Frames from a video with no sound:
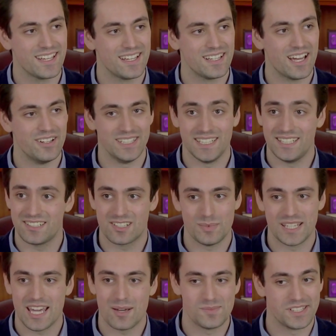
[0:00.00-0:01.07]
only needs to be
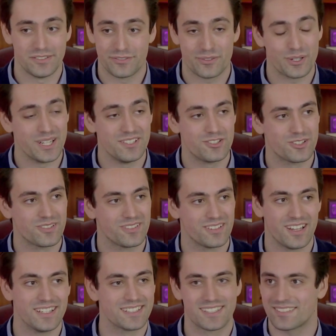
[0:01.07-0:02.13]
kept in a fridge,
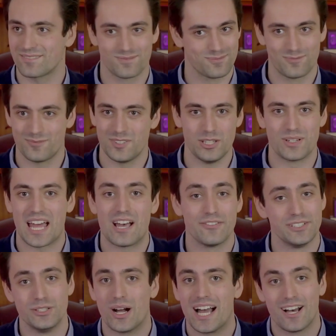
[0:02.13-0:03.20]
like you would have in
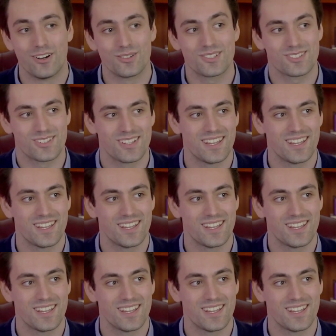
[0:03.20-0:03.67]
your house.